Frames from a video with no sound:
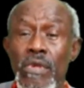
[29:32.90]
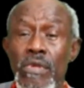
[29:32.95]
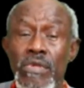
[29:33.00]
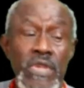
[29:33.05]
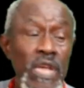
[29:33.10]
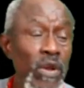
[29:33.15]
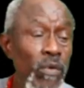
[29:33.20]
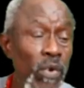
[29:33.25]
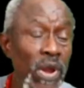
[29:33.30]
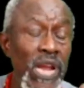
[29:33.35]

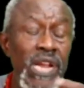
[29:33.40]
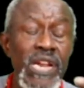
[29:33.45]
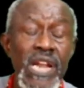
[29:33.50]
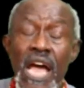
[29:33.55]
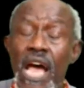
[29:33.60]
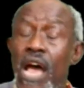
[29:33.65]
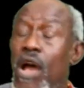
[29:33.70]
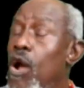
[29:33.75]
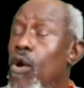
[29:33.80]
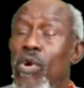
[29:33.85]
That right
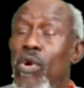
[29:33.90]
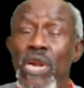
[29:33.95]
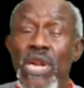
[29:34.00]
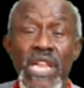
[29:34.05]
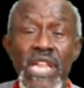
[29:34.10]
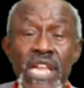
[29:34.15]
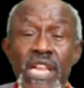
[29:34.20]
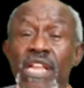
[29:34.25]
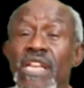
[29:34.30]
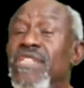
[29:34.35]
now our
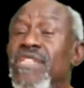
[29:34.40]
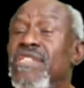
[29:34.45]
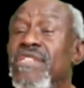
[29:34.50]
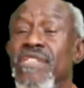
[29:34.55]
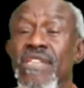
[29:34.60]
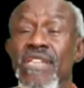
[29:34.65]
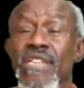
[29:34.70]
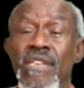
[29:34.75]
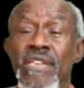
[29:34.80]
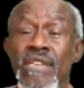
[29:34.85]
leaders
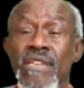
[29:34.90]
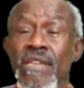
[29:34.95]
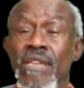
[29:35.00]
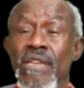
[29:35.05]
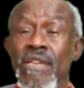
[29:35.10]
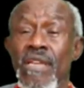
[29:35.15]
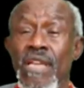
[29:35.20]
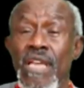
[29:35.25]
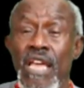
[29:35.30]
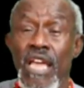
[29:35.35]

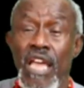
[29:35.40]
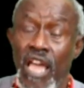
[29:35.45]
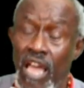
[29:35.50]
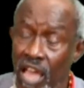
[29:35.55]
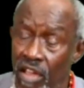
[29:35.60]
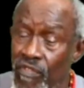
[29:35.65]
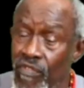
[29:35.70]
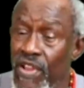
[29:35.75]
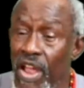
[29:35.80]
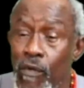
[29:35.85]

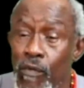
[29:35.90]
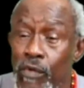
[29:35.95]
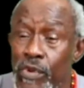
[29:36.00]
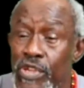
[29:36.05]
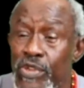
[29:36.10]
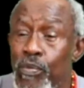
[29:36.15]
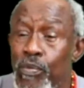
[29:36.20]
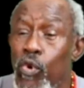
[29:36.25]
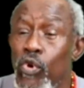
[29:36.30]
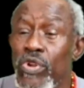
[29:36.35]
have not
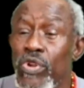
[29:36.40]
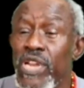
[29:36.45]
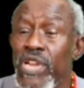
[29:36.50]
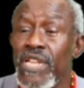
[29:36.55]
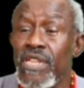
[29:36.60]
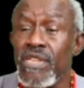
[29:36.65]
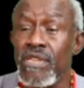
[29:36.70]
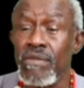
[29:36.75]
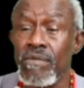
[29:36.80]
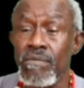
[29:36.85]
responded
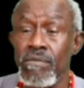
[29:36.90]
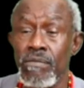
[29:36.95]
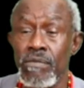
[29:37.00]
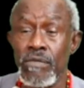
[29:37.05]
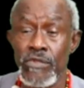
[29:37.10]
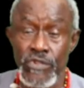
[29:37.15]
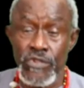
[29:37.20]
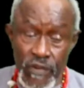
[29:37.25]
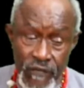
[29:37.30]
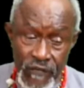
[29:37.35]

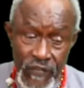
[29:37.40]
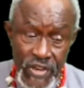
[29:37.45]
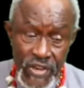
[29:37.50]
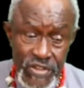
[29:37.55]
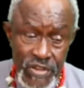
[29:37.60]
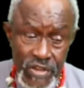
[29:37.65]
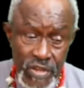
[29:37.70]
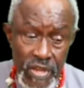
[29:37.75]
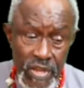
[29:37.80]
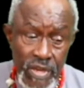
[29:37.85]

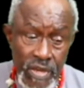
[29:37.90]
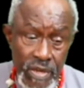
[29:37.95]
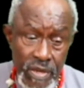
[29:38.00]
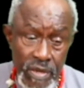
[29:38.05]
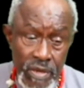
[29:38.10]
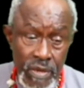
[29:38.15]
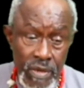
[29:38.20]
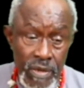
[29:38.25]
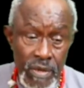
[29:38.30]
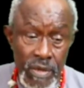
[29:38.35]
sufficiently
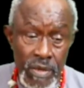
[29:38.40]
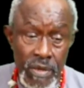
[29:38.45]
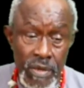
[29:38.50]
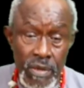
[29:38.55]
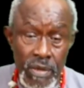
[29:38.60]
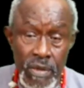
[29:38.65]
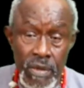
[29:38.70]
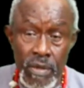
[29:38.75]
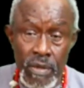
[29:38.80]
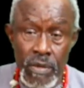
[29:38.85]

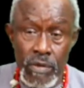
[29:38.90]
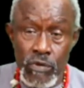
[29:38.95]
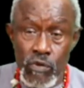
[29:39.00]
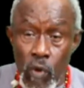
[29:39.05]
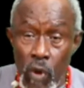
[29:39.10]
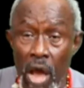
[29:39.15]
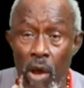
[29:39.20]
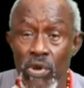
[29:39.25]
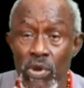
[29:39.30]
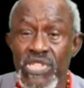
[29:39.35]
to
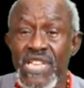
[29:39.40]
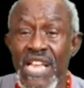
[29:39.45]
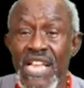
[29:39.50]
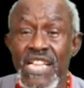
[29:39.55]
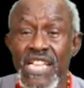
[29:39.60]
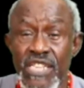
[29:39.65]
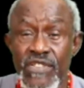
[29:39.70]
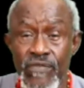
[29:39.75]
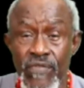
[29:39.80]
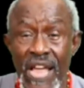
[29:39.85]
our
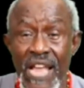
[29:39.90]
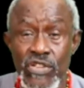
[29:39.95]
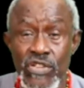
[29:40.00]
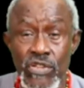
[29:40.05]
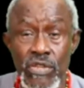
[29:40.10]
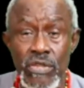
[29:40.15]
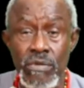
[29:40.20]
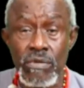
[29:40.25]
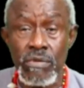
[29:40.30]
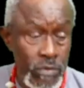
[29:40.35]

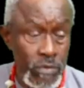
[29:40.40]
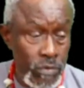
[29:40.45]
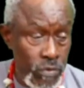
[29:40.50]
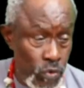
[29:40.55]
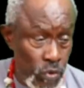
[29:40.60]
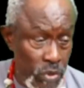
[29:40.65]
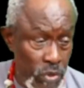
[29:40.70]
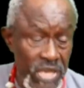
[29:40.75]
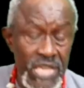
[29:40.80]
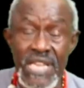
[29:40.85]
satisfaction
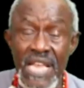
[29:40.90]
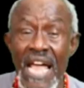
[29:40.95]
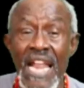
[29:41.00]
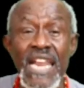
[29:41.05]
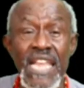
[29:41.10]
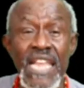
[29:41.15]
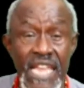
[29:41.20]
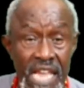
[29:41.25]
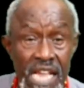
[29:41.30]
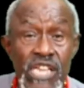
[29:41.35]
to these
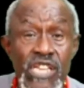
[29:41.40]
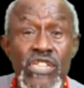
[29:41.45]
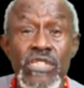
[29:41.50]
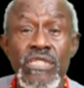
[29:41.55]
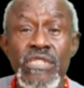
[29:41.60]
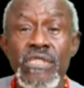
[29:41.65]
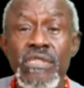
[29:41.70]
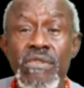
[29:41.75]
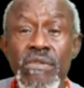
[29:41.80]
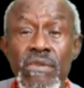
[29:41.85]

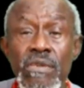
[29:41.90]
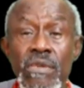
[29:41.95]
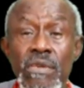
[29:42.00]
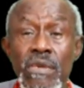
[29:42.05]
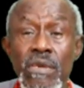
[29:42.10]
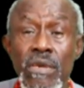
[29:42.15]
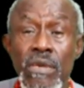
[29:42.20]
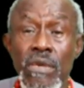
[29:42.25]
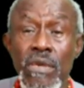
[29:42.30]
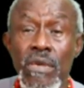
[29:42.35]
allegations
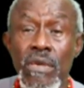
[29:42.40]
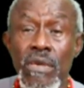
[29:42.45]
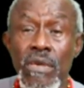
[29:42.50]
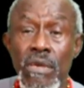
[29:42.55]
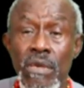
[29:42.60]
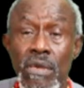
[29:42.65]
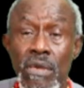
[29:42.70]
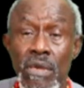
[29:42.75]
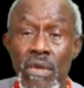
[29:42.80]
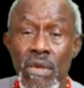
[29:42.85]

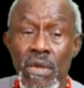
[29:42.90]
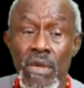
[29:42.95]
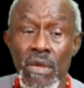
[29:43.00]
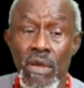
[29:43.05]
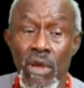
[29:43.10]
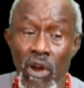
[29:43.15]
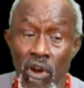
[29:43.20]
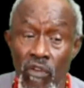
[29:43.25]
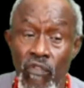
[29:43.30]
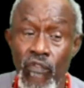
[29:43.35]

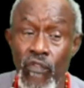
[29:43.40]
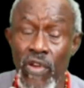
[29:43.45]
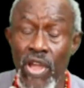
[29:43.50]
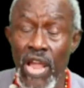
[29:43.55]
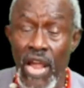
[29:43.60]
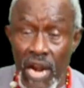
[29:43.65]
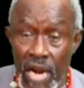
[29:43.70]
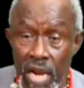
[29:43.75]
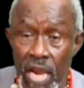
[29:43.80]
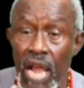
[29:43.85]
of
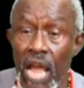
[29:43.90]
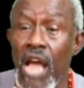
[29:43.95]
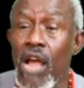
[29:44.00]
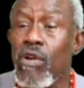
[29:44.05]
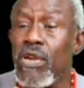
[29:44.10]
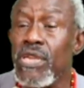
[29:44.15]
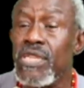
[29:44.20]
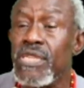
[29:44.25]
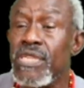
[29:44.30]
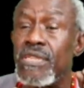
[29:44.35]
Ellen
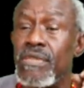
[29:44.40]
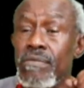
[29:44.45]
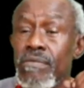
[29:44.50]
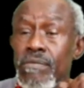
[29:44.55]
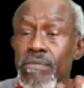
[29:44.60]
Cochran's.